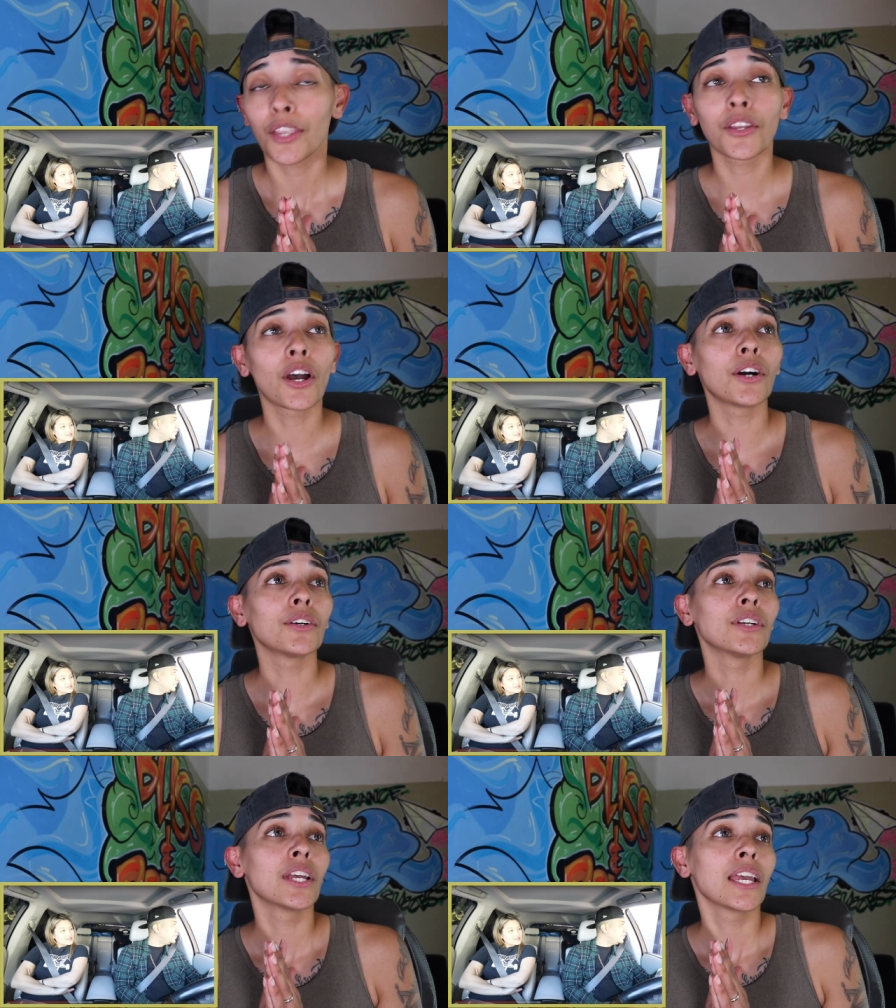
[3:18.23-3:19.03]
You
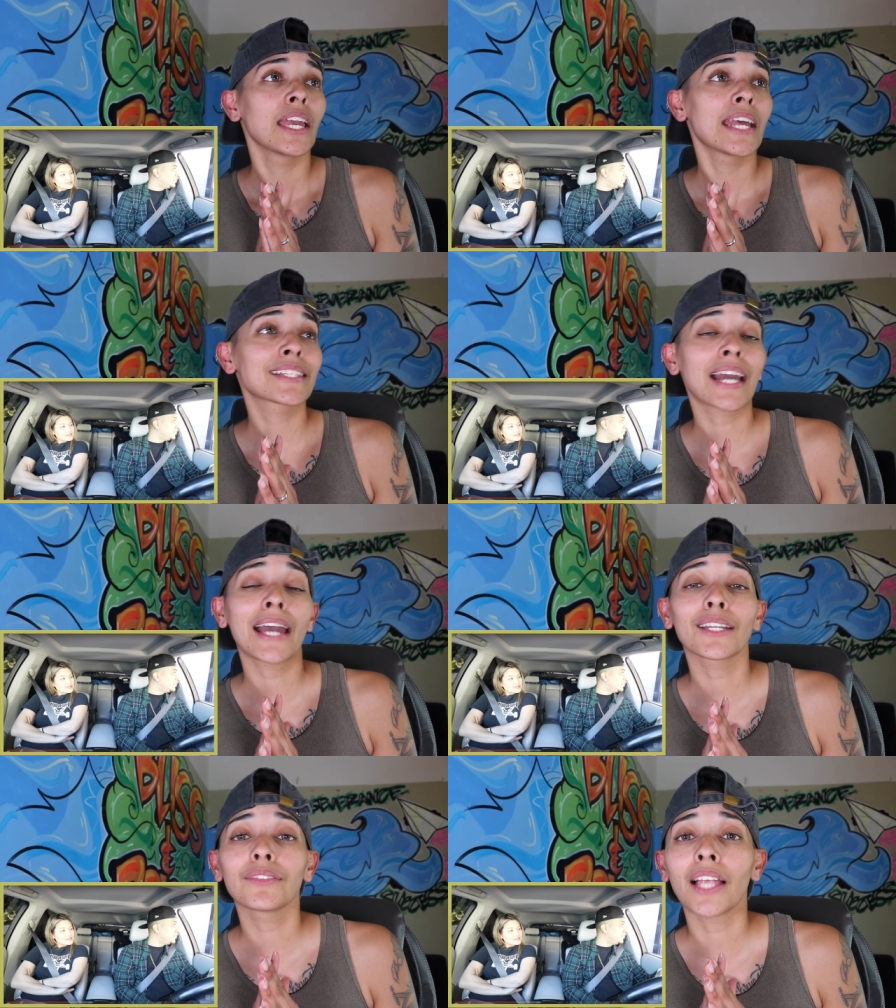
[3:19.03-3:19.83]
know, it's
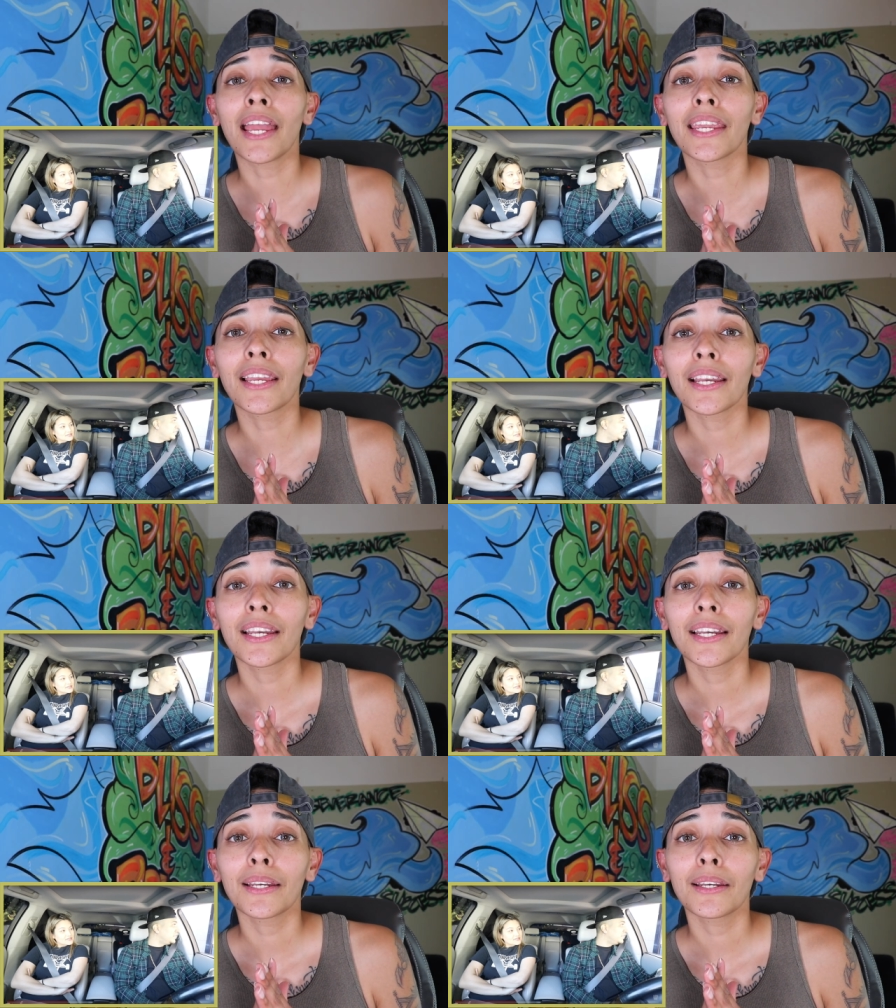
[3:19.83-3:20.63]
kind of like
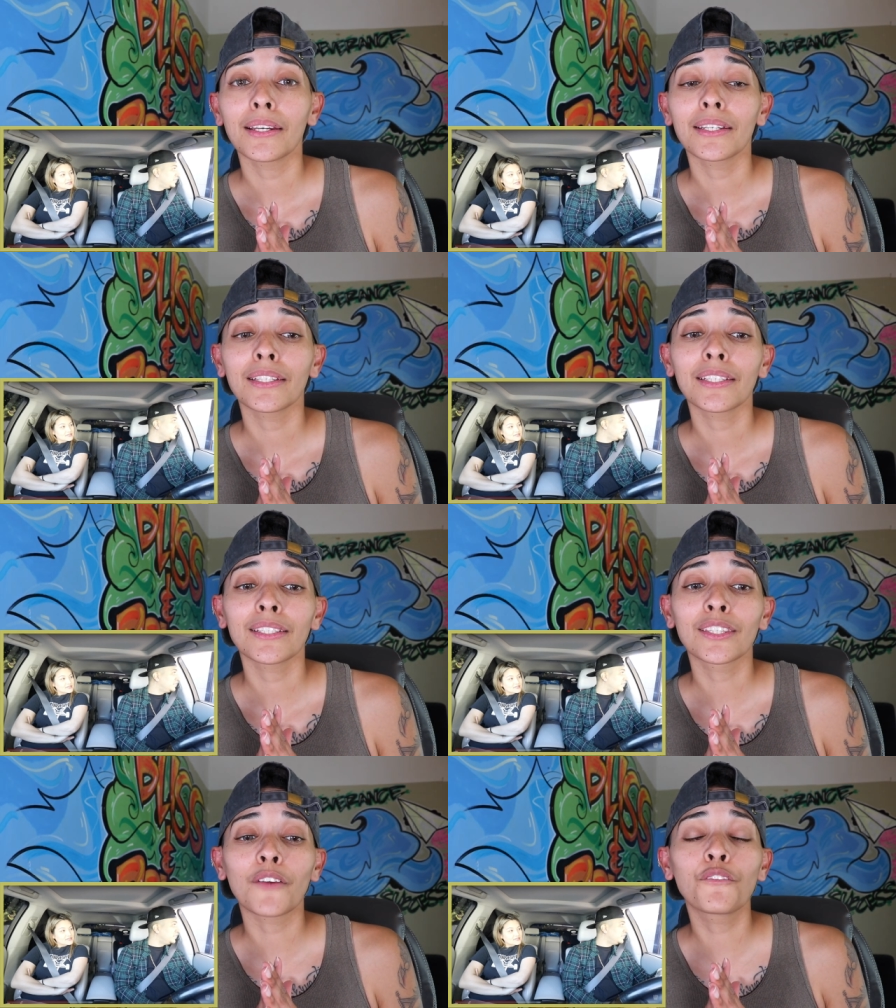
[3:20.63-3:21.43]

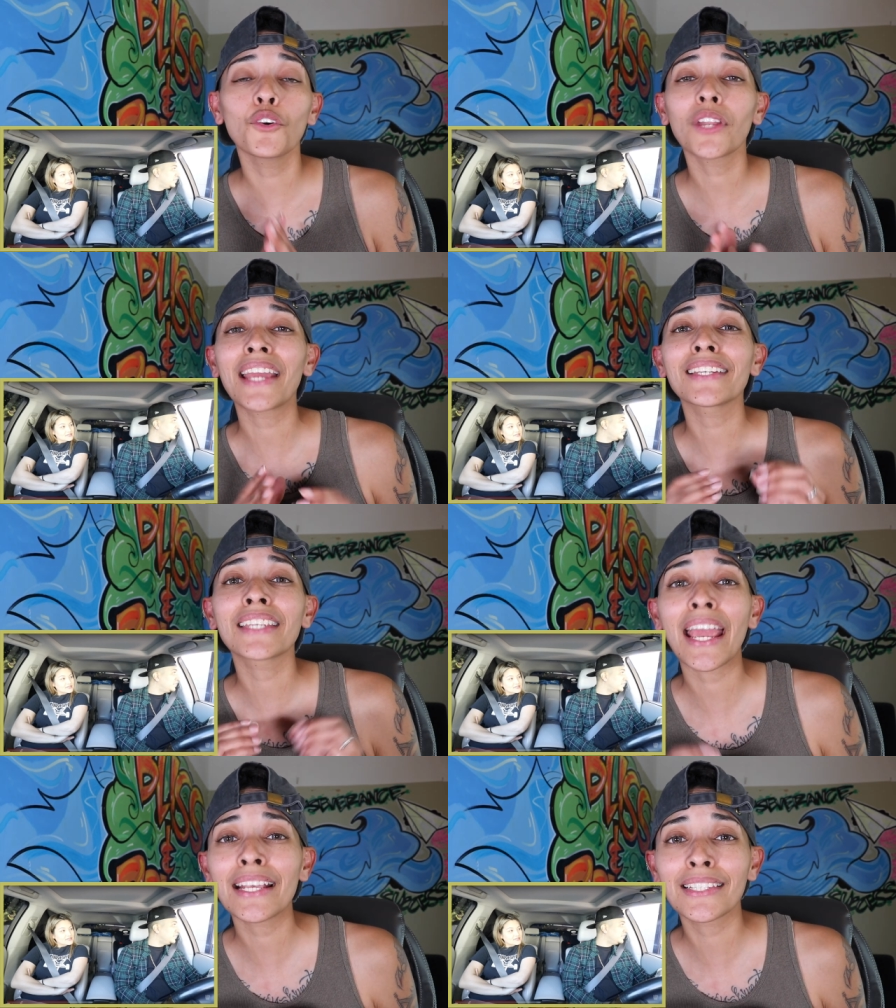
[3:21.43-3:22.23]
the food
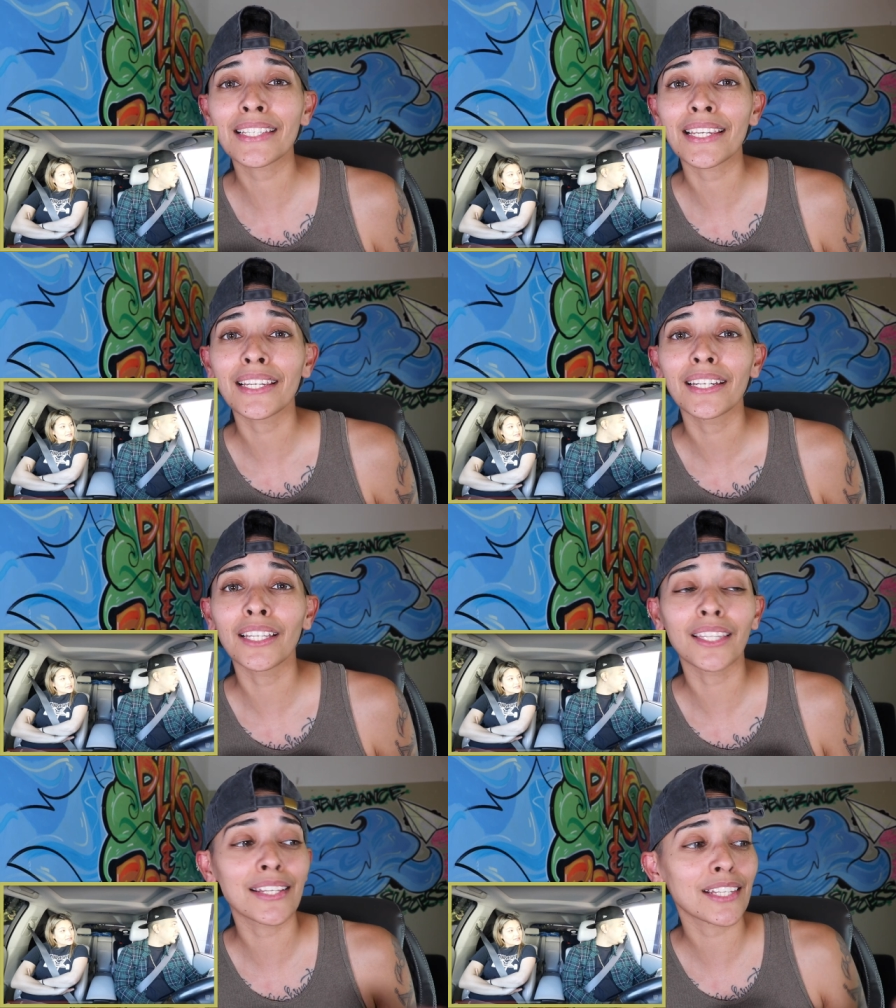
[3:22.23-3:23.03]
ain't tasty
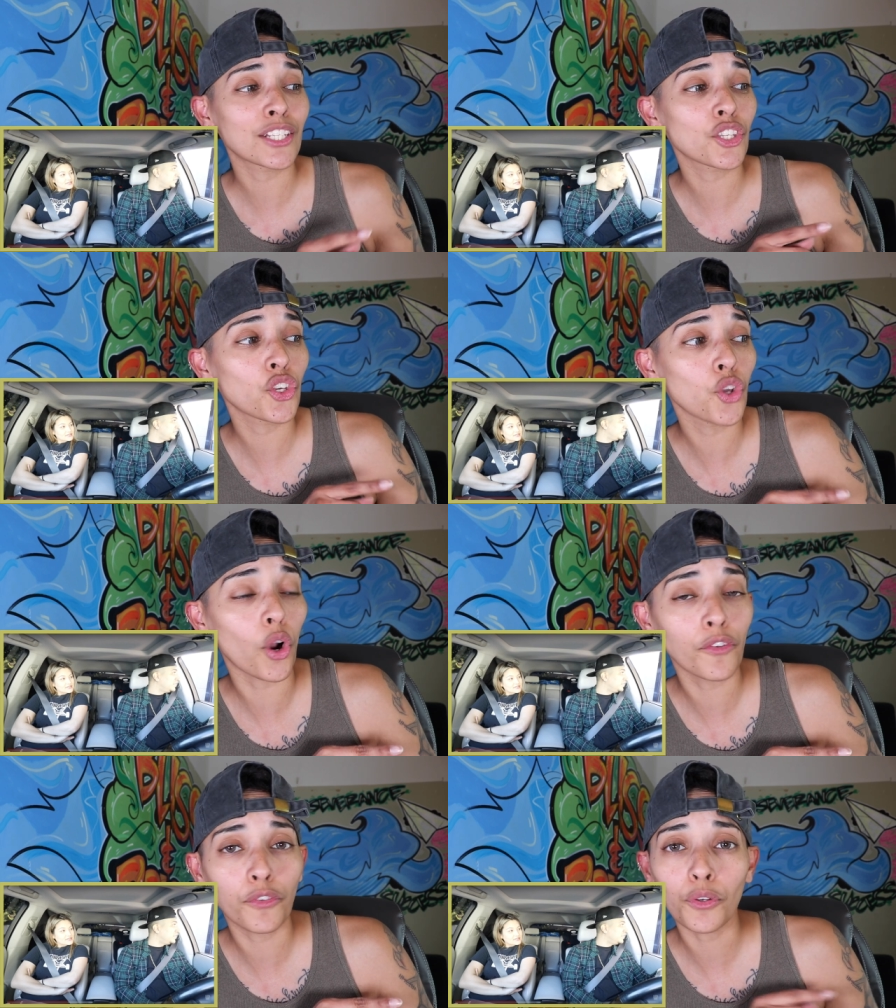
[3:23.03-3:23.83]
unless it's
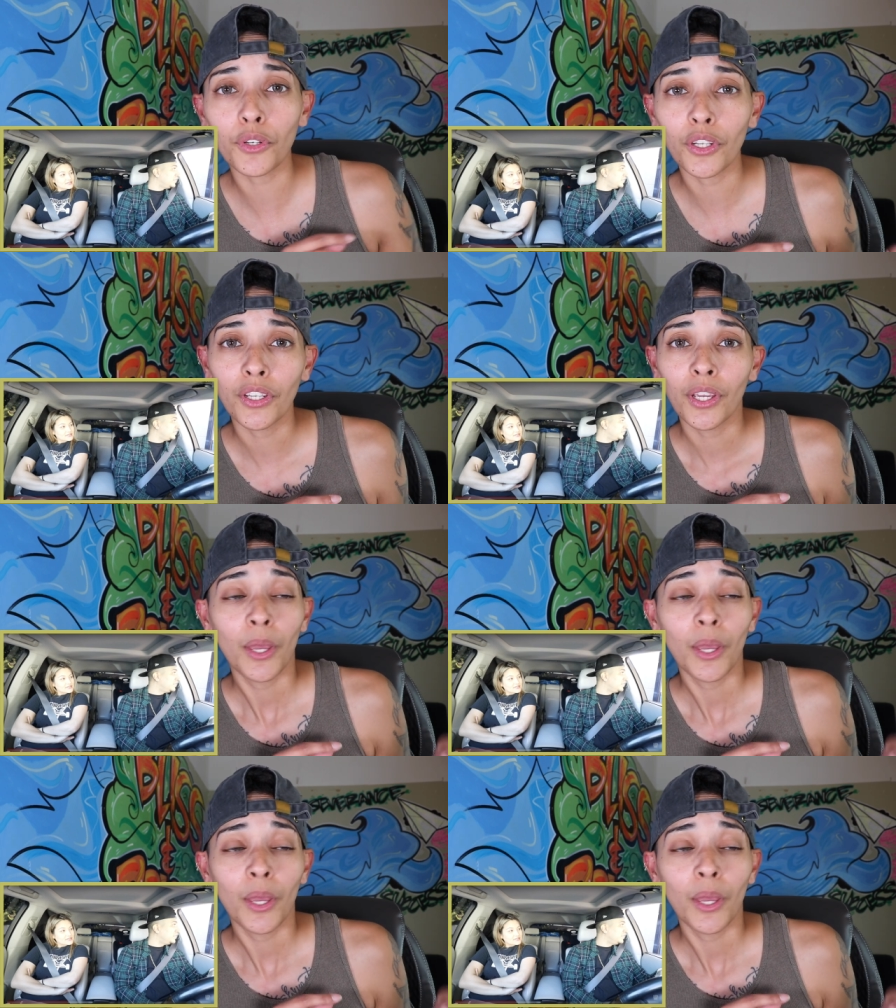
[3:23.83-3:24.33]
your food.